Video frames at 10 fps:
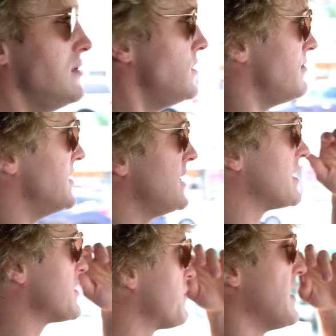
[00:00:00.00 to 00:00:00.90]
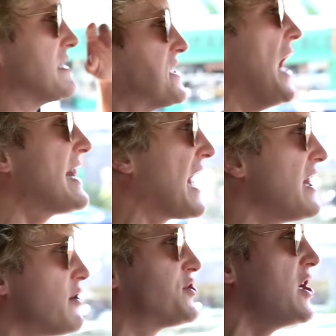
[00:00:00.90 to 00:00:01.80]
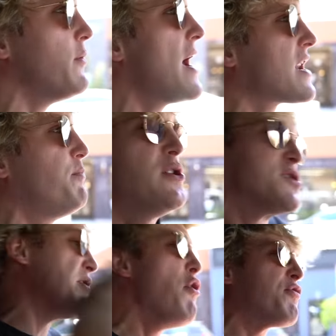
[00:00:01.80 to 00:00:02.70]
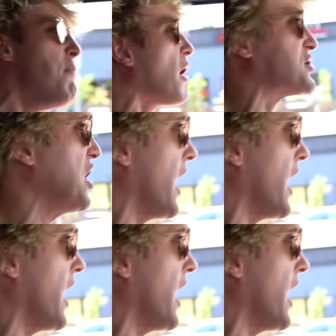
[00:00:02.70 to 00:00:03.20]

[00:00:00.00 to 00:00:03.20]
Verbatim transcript: Oh, man, I just want to take that little G-Wagon and put some youth merch